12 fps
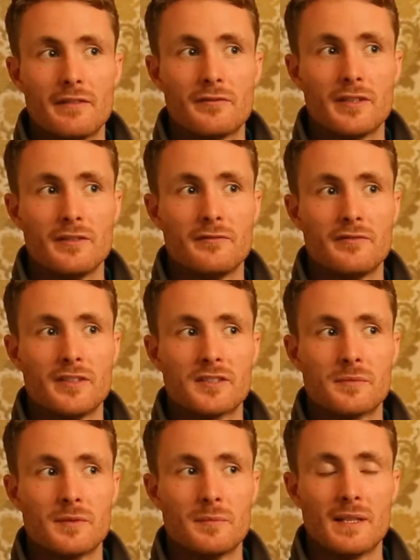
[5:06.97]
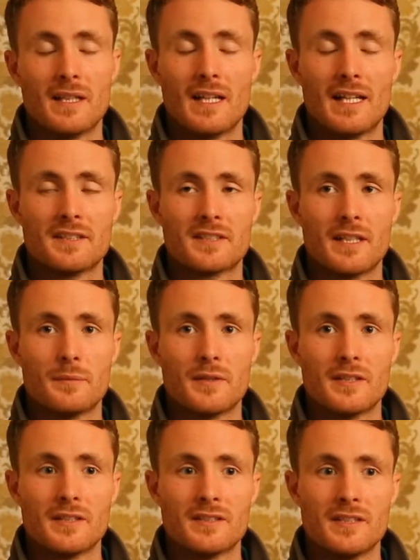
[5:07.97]
every visible bit of
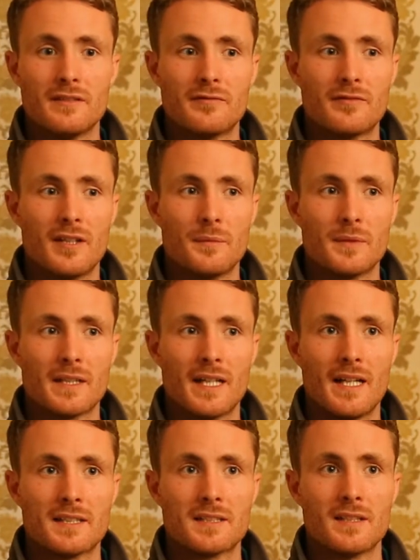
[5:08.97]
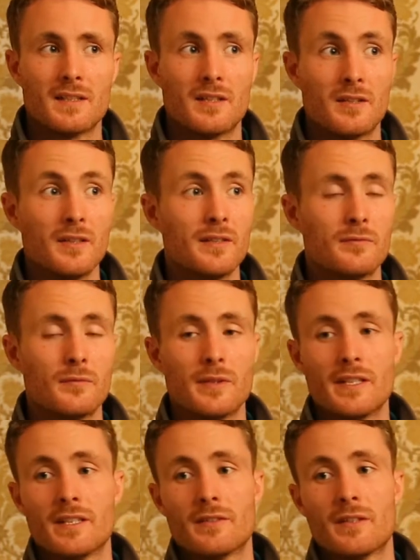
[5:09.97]
landscape that you can see from the castle or even
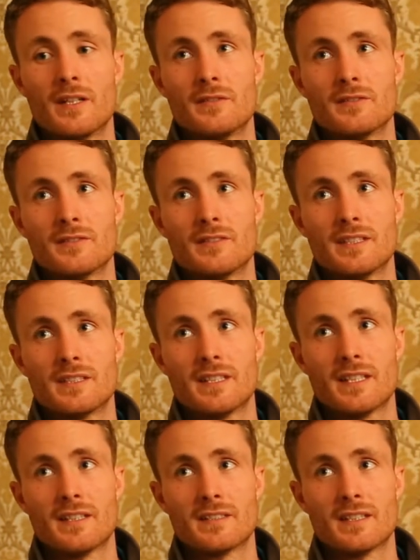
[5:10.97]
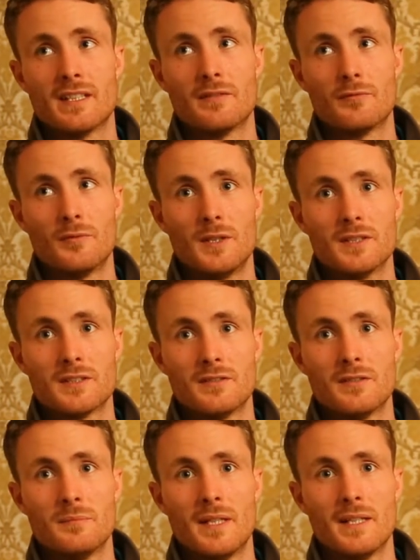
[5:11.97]
within the grounds of the estate itself was
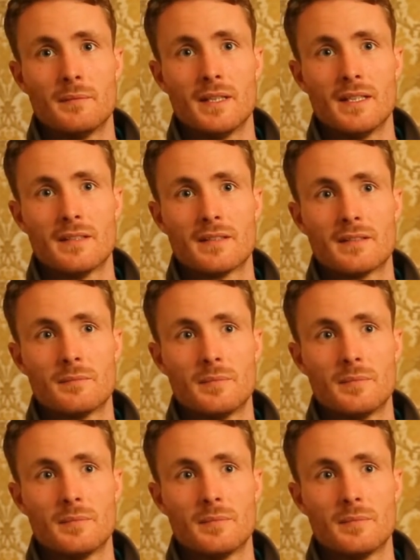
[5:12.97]
all man-made,